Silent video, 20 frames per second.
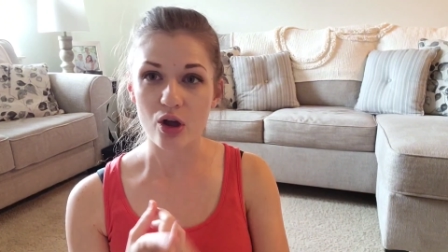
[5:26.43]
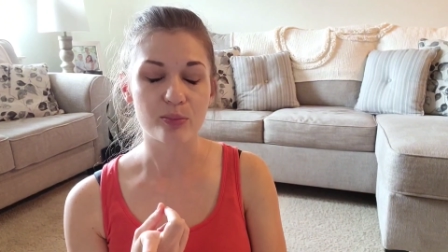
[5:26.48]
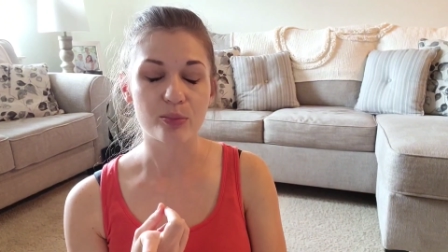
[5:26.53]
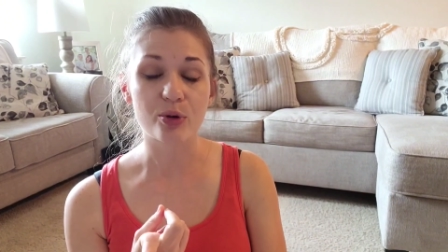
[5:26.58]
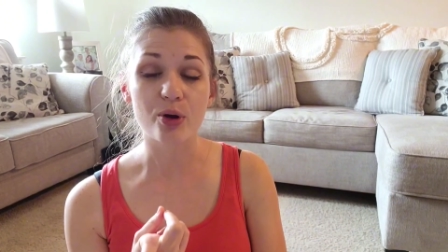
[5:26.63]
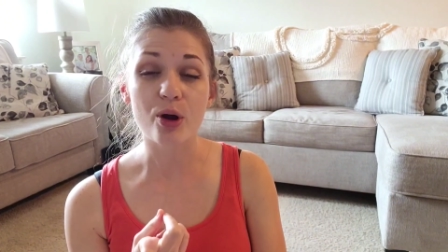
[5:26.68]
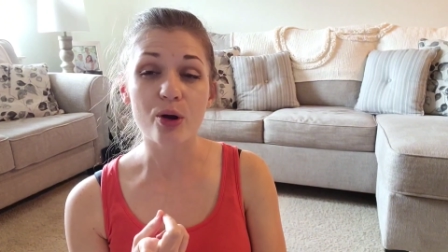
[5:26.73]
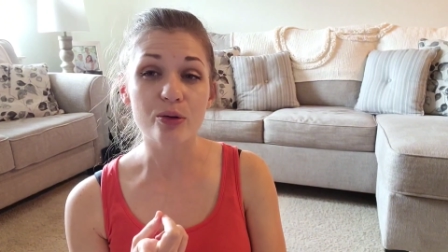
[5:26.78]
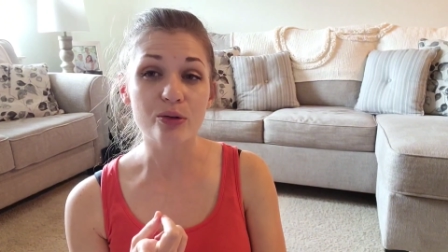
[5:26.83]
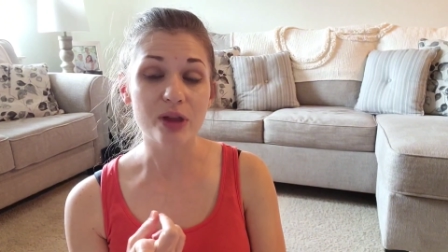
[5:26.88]

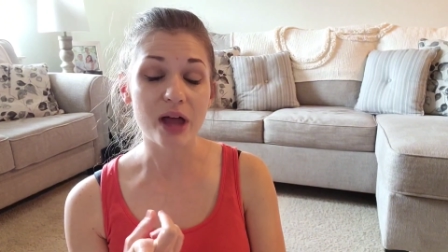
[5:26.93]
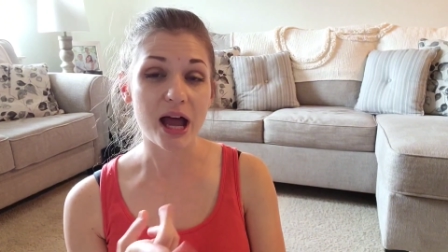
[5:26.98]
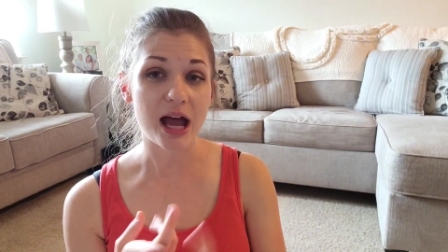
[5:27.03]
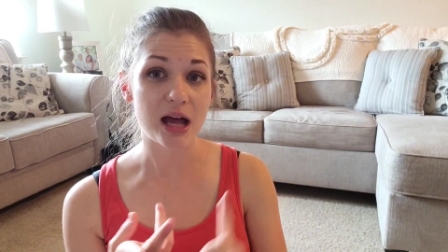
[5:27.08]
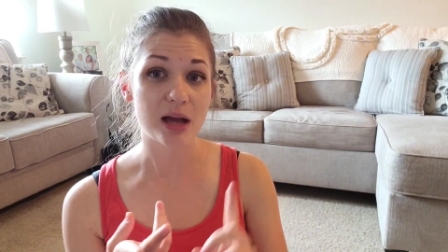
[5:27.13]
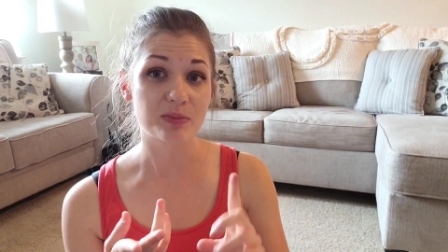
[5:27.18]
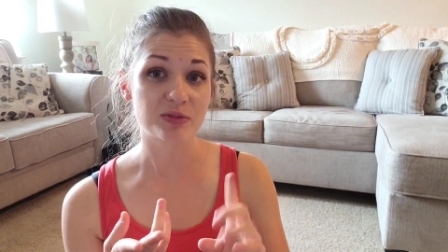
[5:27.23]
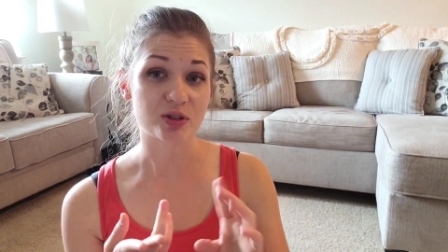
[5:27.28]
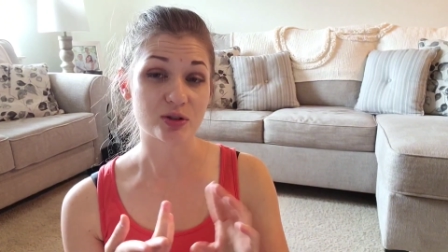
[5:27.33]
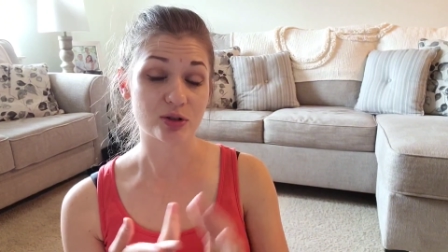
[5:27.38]

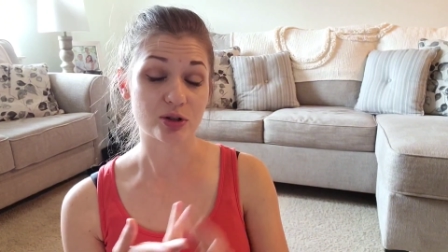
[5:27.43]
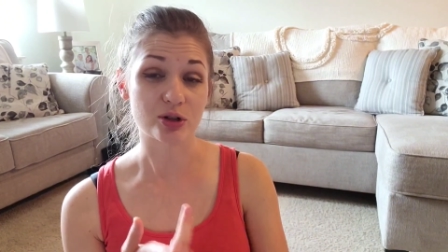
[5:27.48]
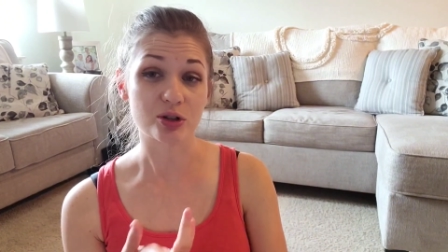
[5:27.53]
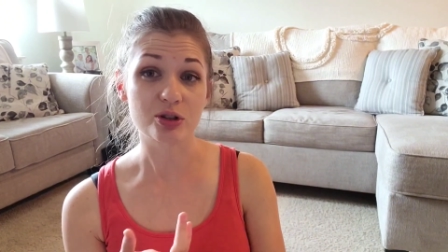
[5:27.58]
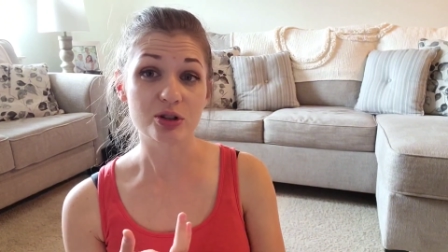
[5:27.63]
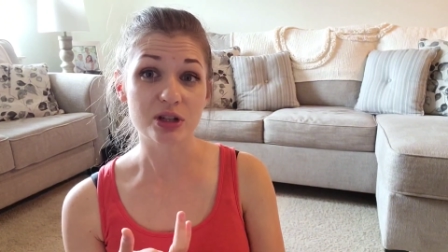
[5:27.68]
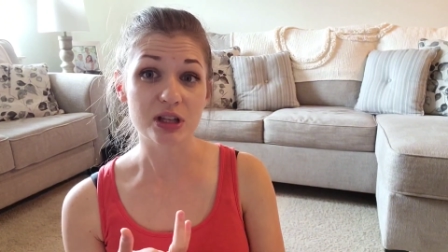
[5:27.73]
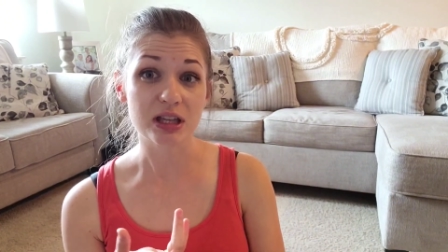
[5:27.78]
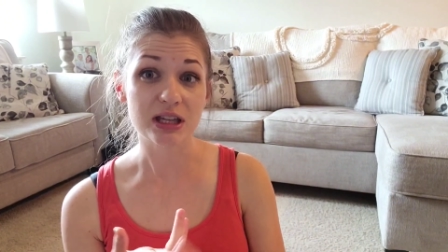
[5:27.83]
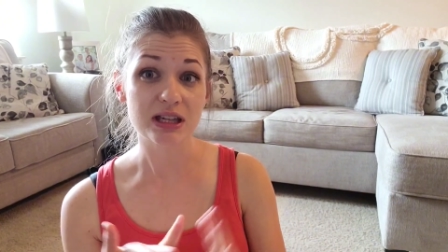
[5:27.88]
prolapse or
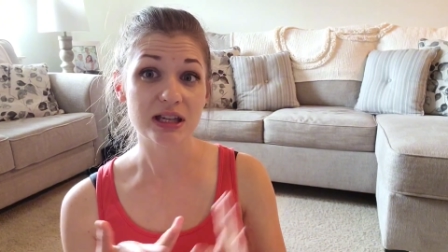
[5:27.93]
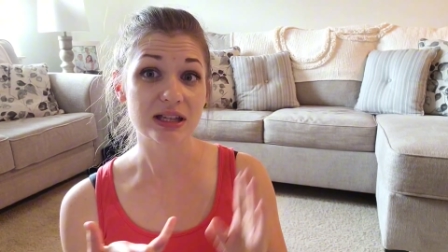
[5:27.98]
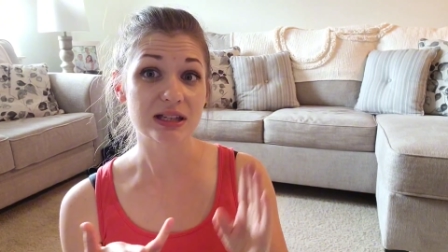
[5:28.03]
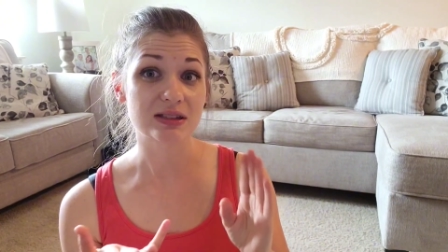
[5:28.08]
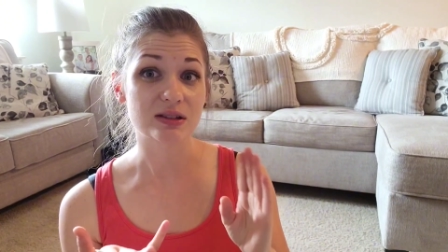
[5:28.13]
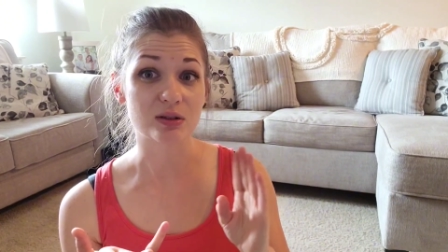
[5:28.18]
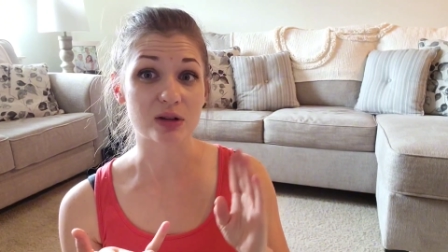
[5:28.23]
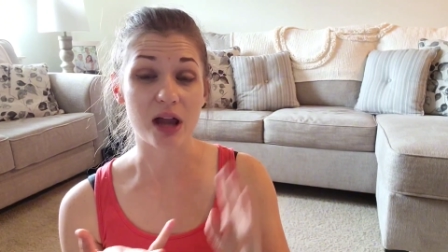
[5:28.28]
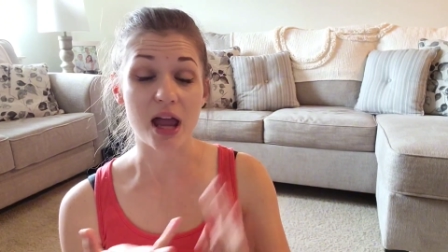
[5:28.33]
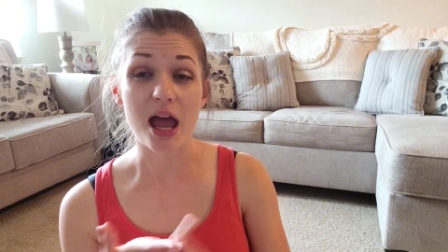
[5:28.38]

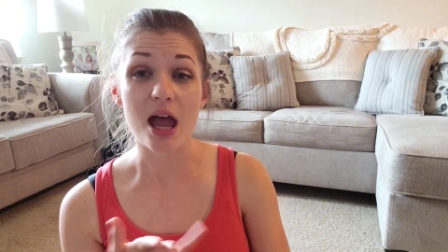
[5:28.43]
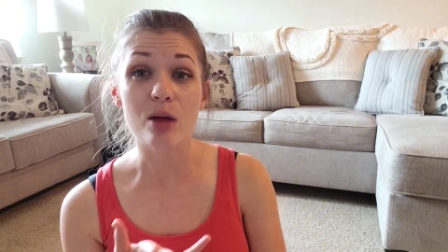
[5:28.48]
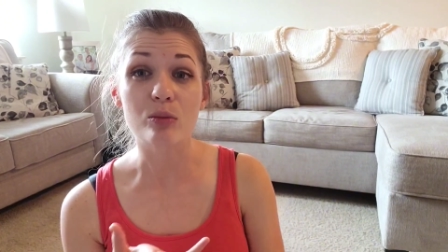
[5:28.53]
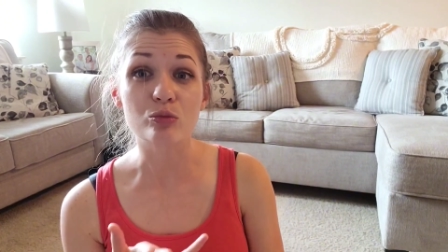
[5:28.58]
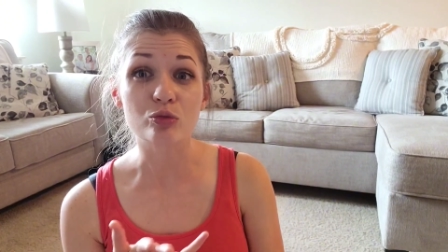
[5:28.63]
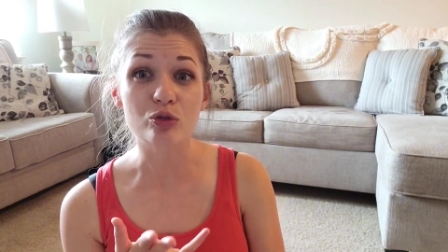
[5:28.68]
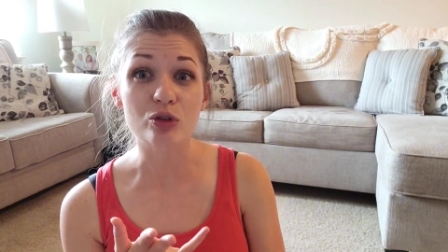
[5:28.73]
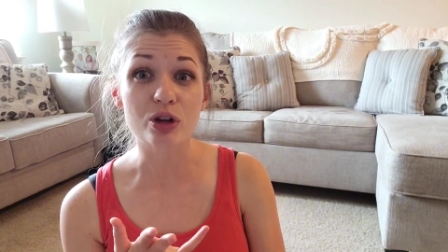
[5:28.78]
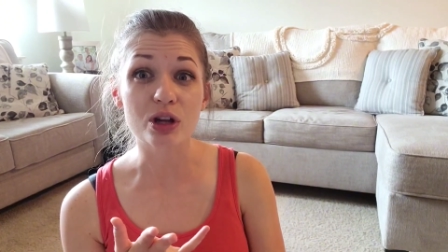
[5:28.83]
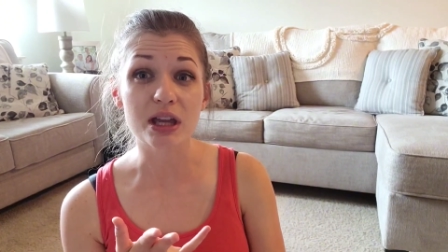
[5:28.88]
hernias or
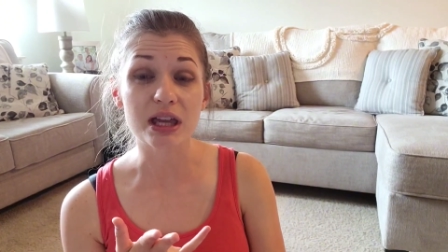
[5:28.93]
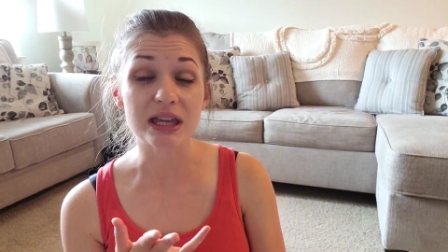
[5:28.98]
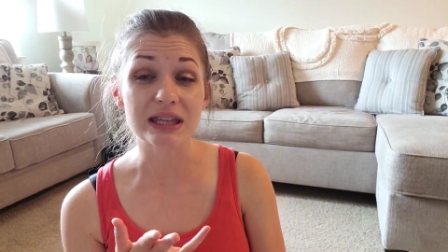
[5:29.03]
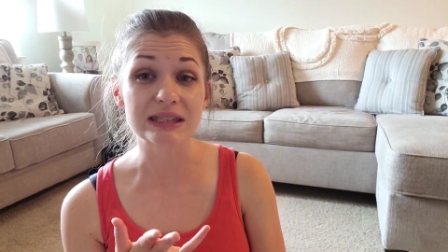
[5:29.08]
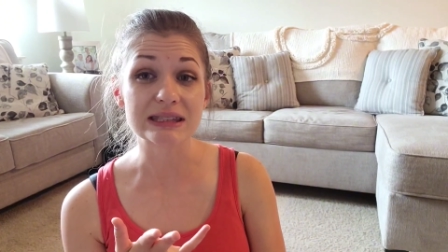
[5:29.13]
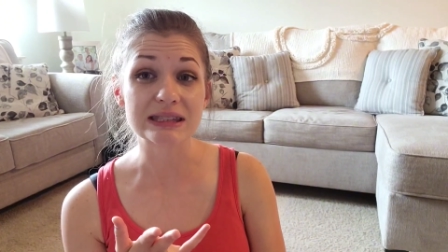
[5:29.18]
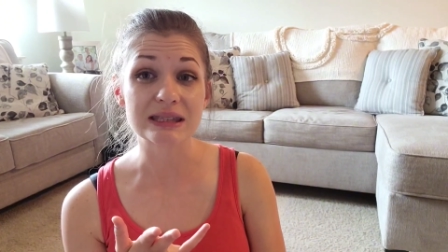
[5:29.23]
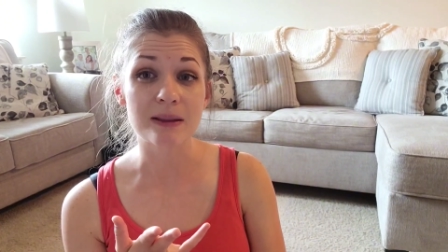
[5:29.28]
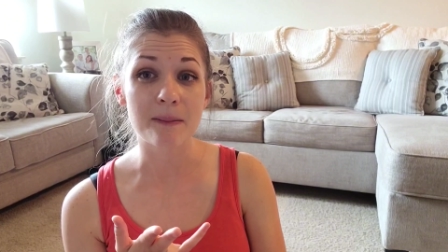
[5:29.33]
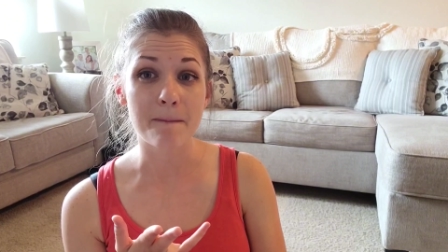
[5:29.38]

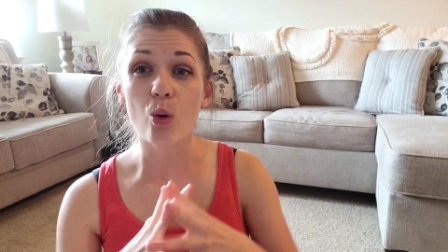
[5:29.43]
hemorrhoids,